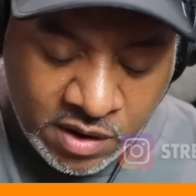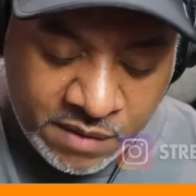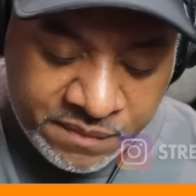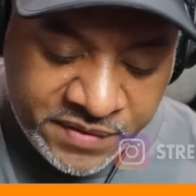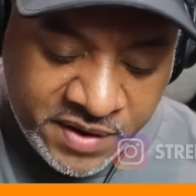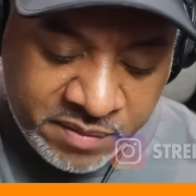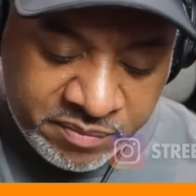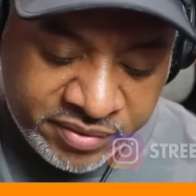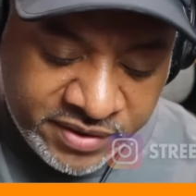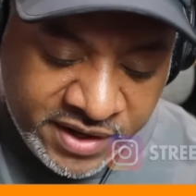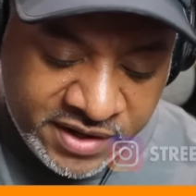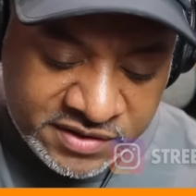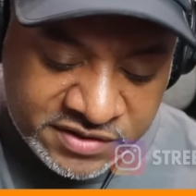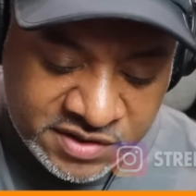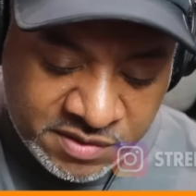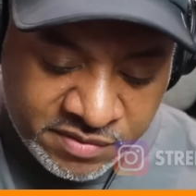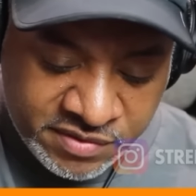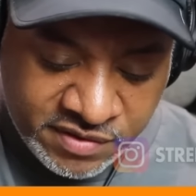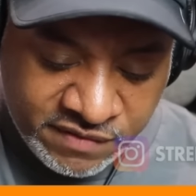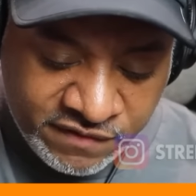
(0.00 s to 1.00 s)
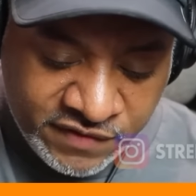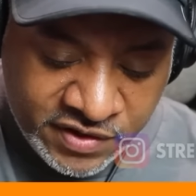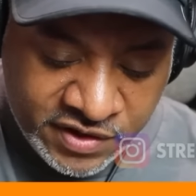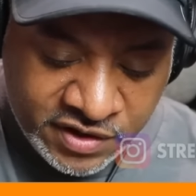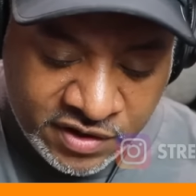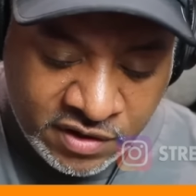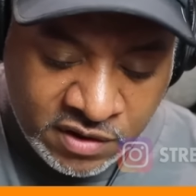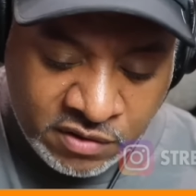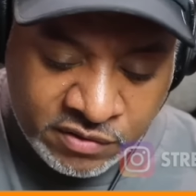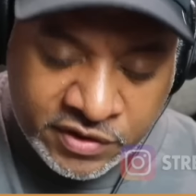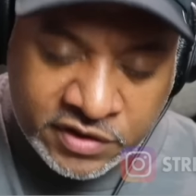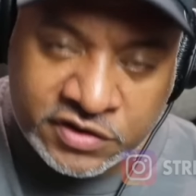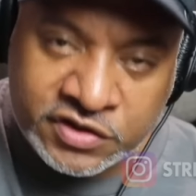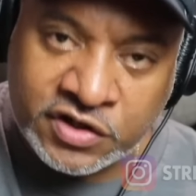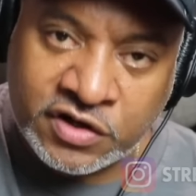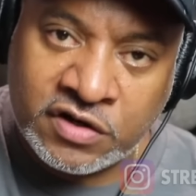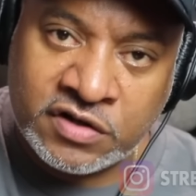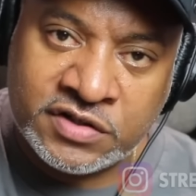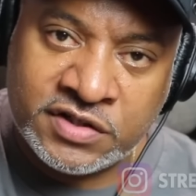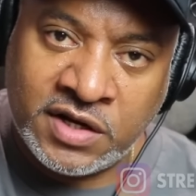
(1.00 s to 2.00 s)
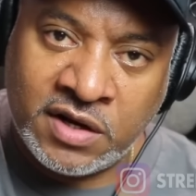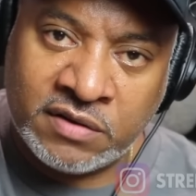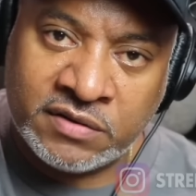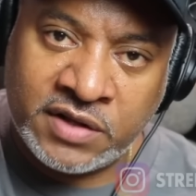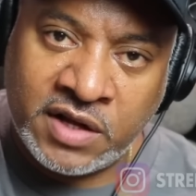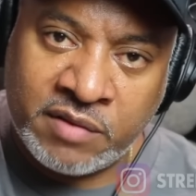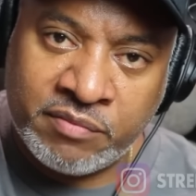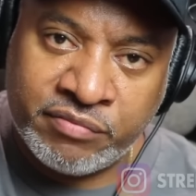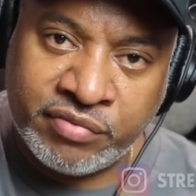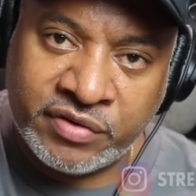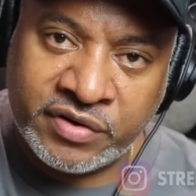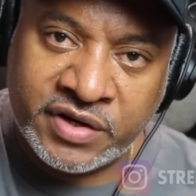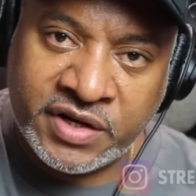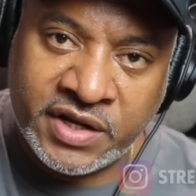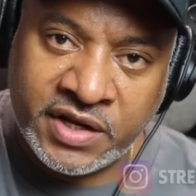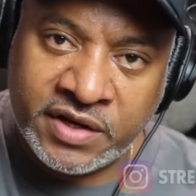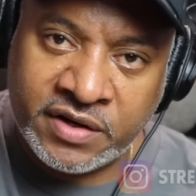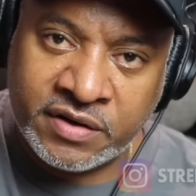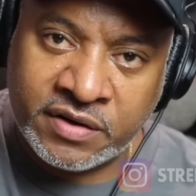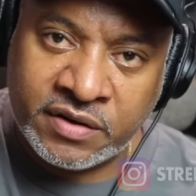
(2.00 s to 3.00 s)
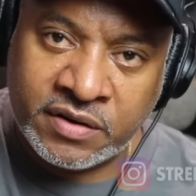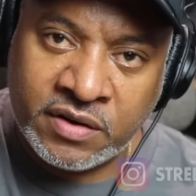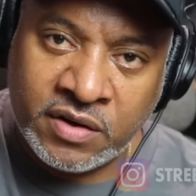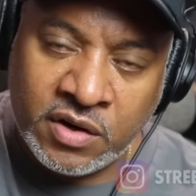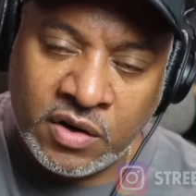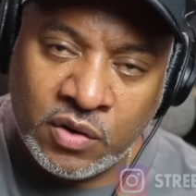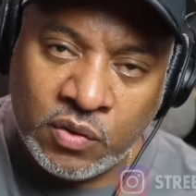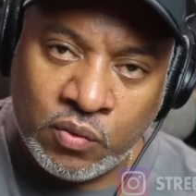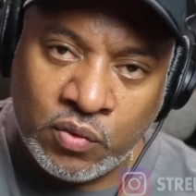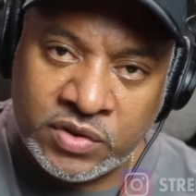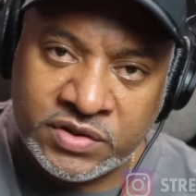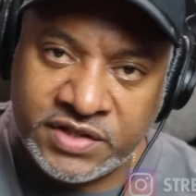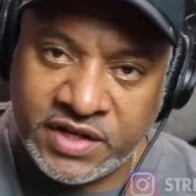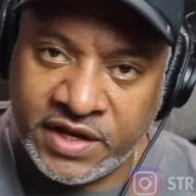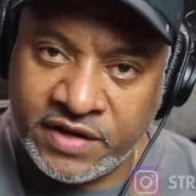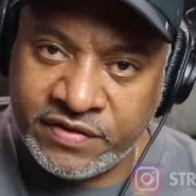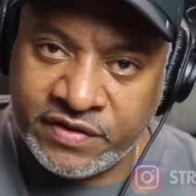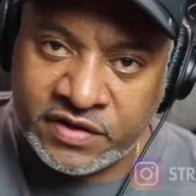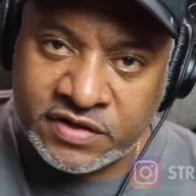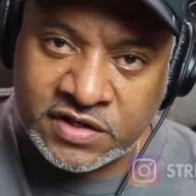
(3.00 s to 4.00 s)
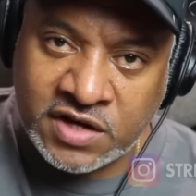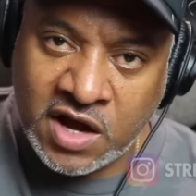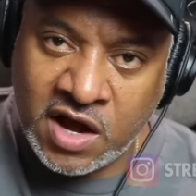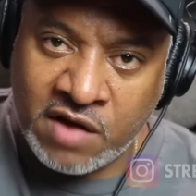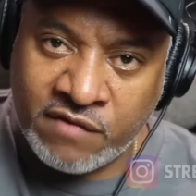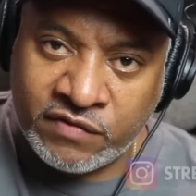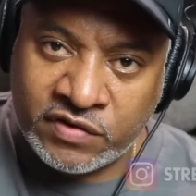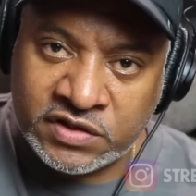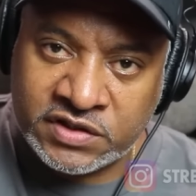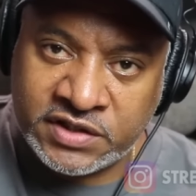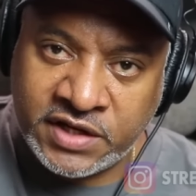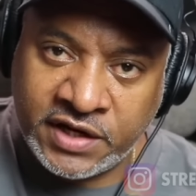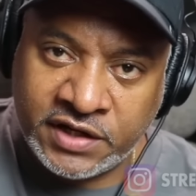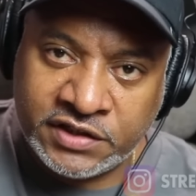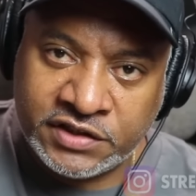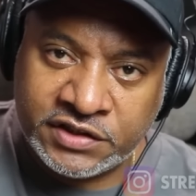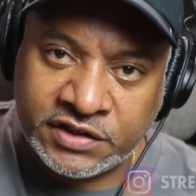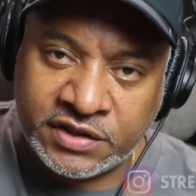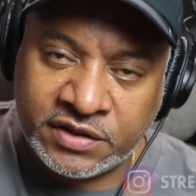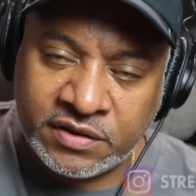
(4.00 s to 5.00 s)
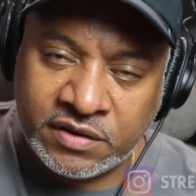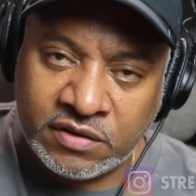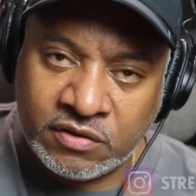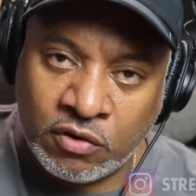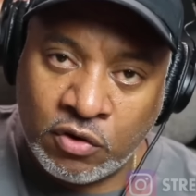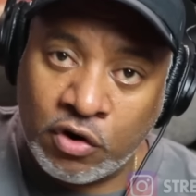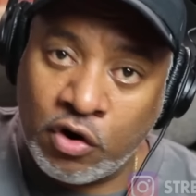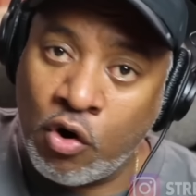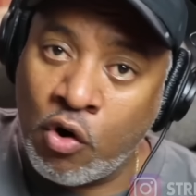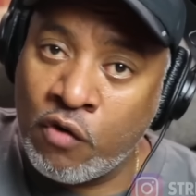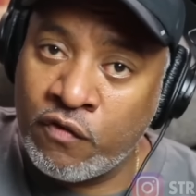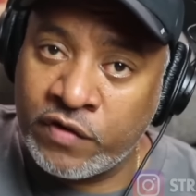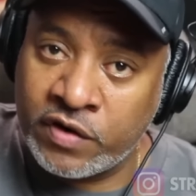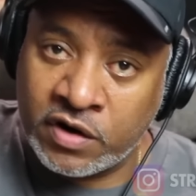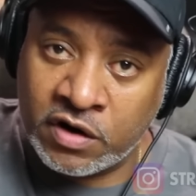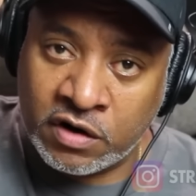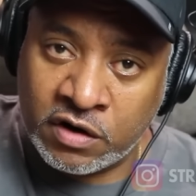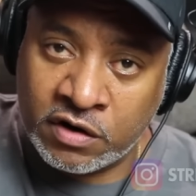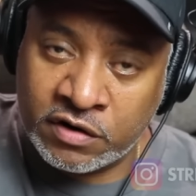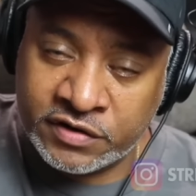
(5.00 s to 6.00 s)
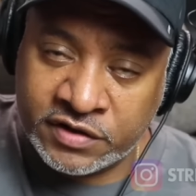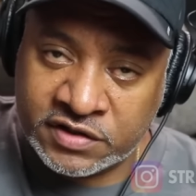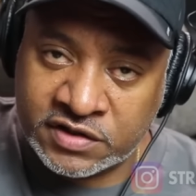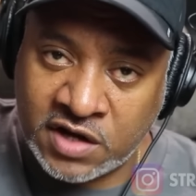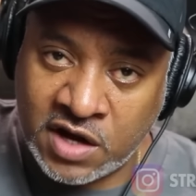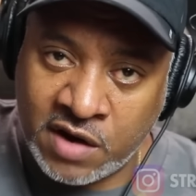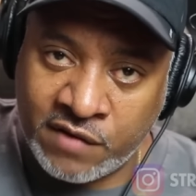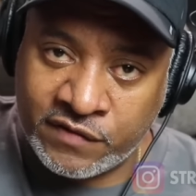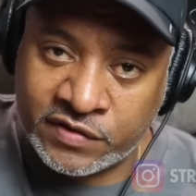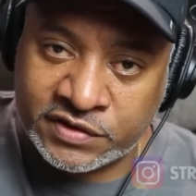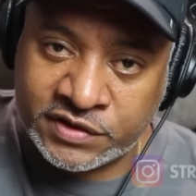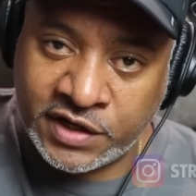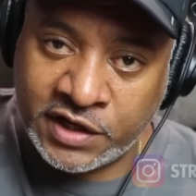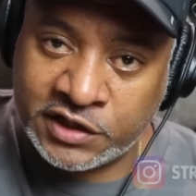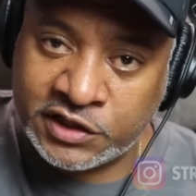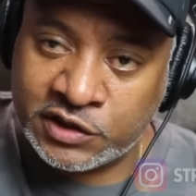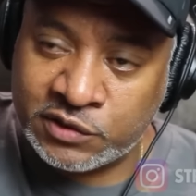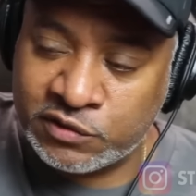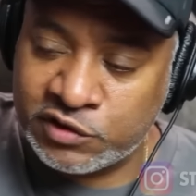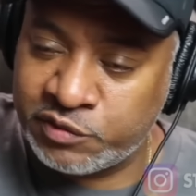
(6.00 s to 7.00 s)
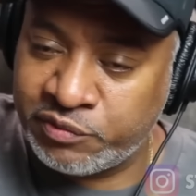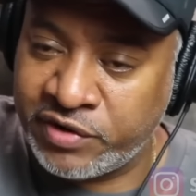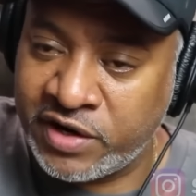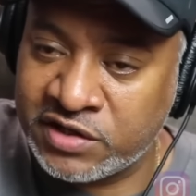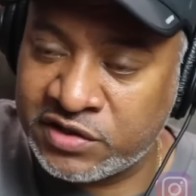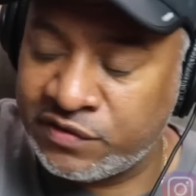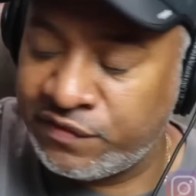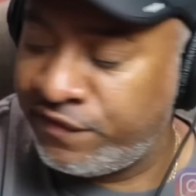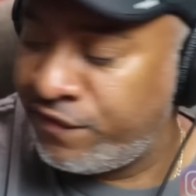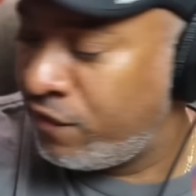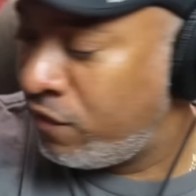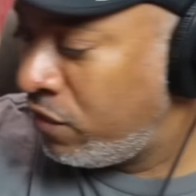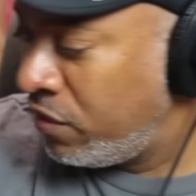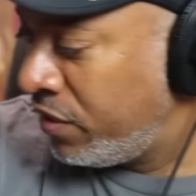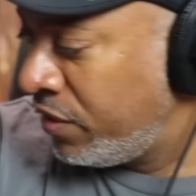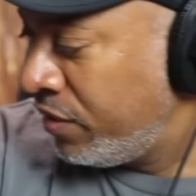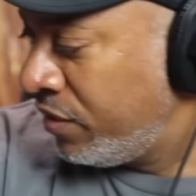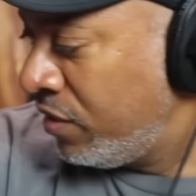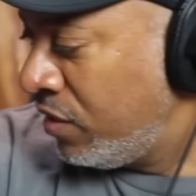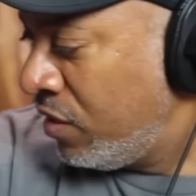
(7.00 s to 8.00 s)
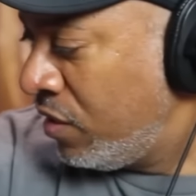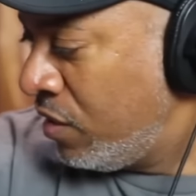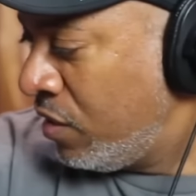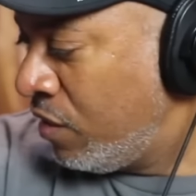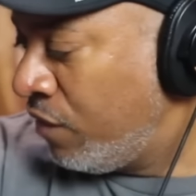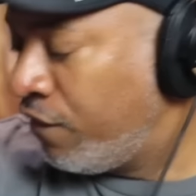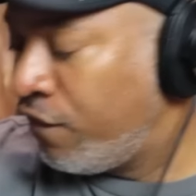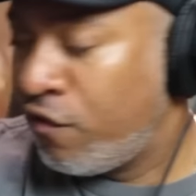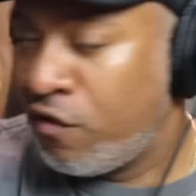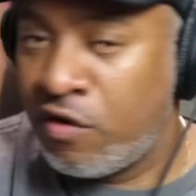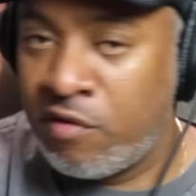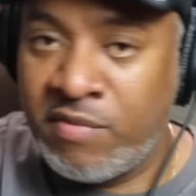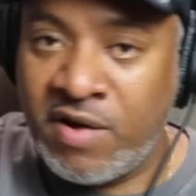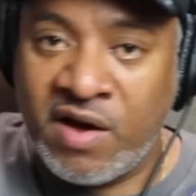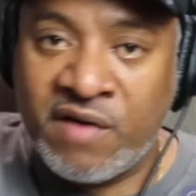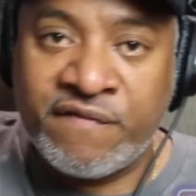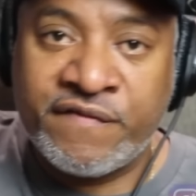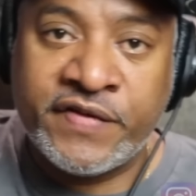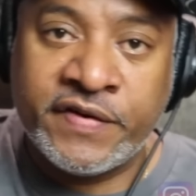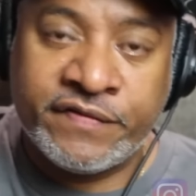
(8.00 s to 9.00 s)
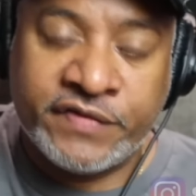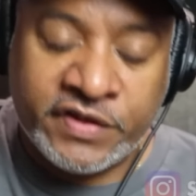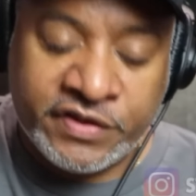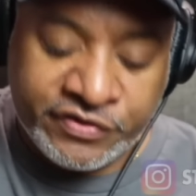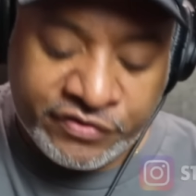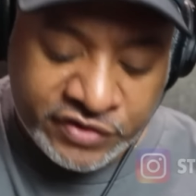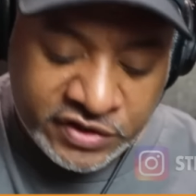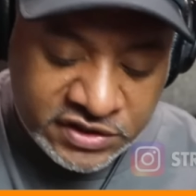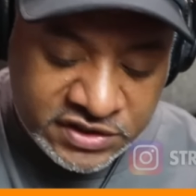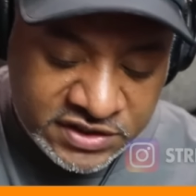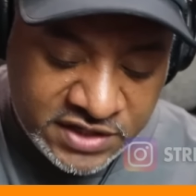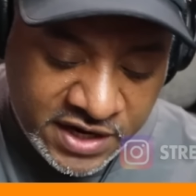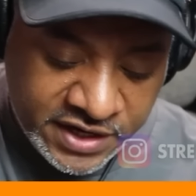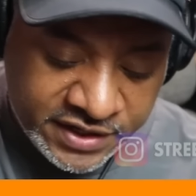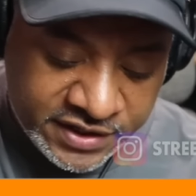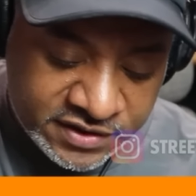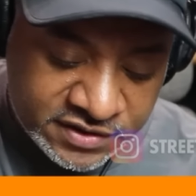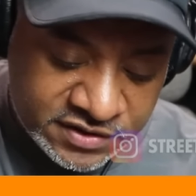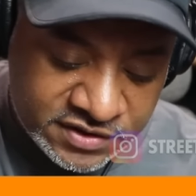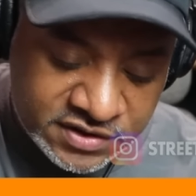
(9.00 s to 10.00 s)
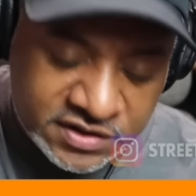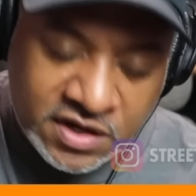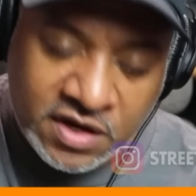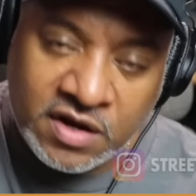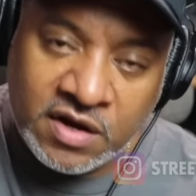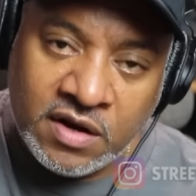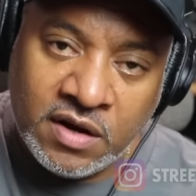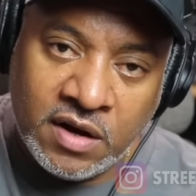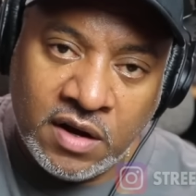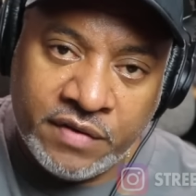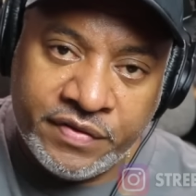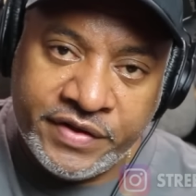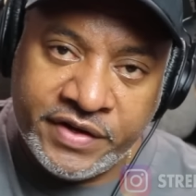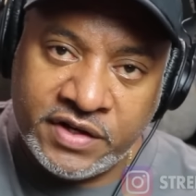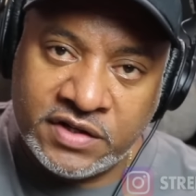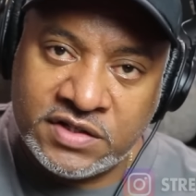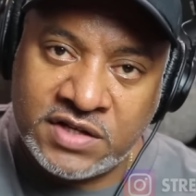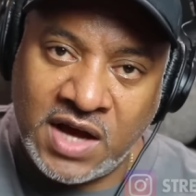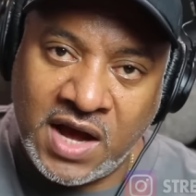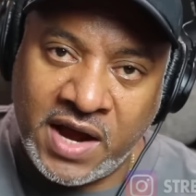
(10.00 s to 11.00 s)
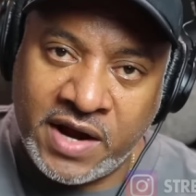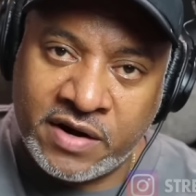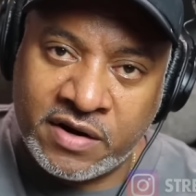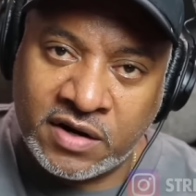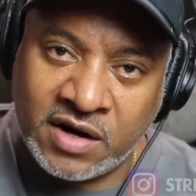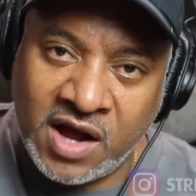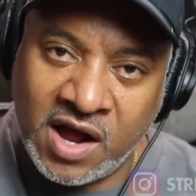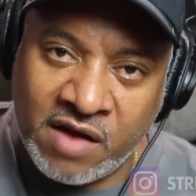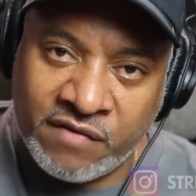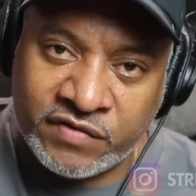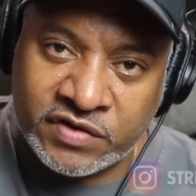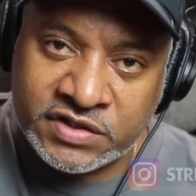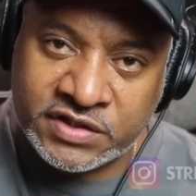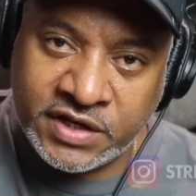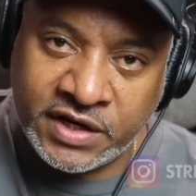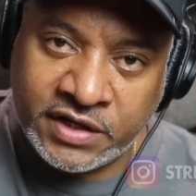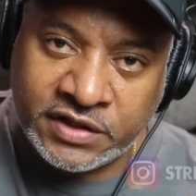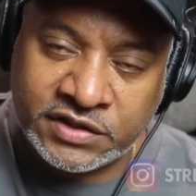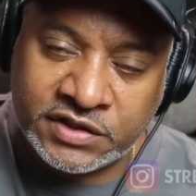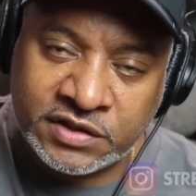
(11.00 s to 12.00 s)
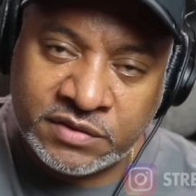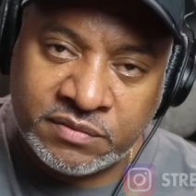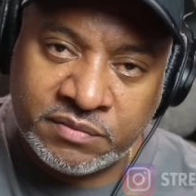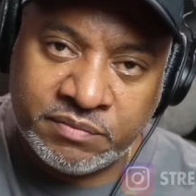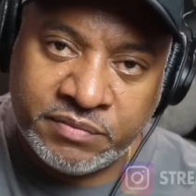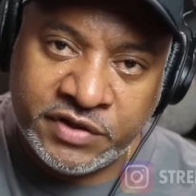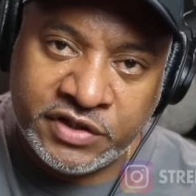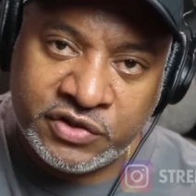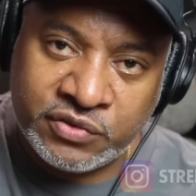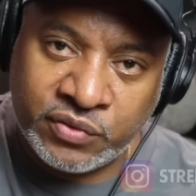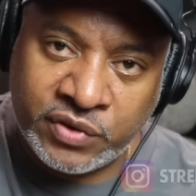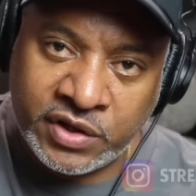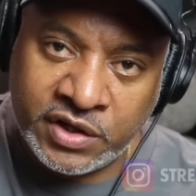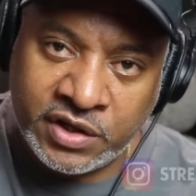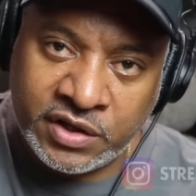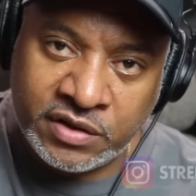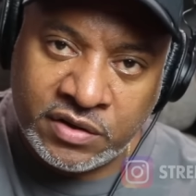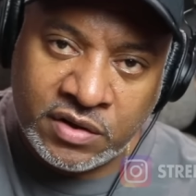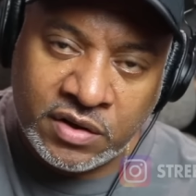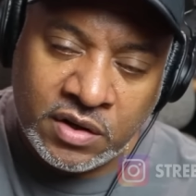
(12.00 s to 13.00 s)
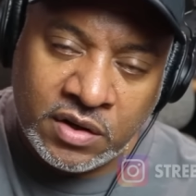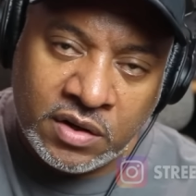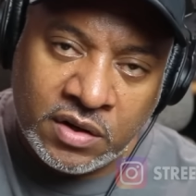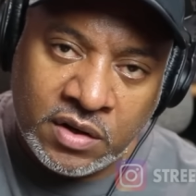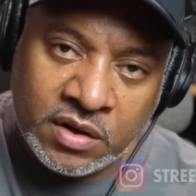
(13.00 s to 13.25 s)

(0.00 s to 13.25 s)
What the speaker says: They played some of the video and it turns out that Bryannitta was in this conversation or overheard this conversation, was present for it for about 53 seconds. The entire conversation between